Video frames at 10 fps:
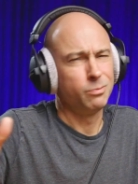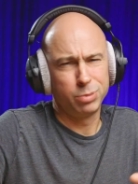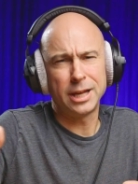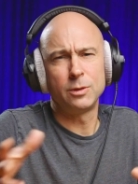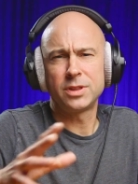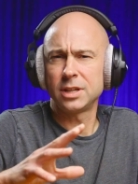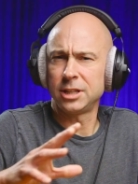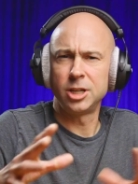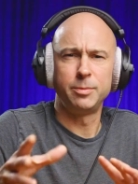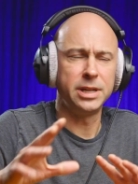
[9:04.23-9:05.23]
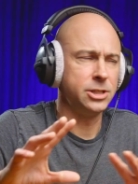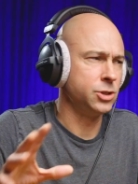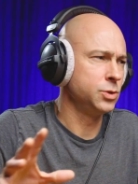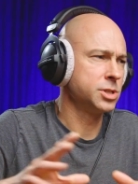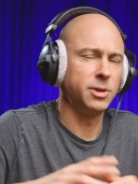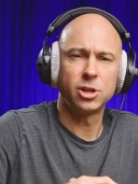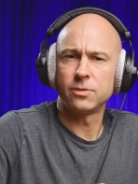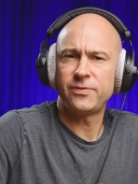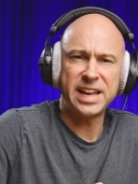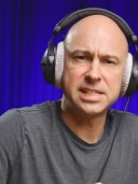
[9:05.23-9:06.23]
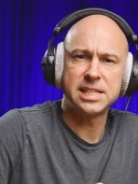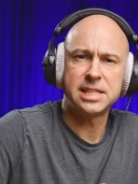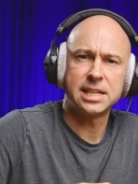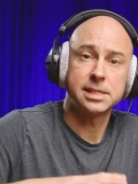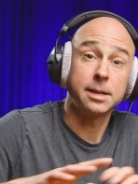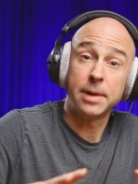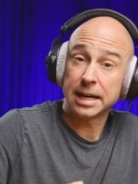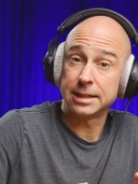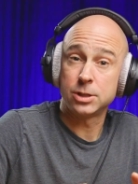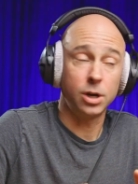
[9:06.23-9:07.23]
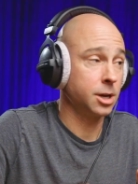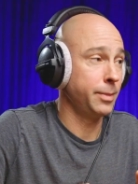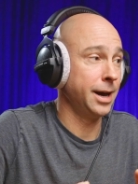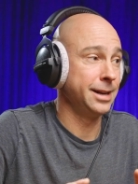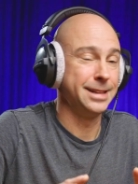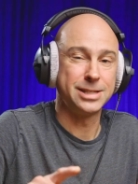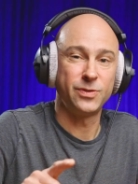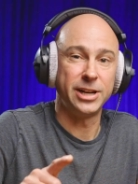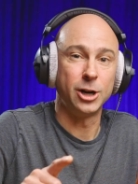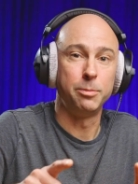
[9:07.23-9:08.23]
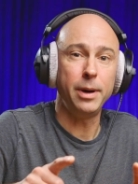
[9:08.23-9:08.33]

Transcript: play with it a little bit and do some other fancy things that I'm not going to talk about in this video.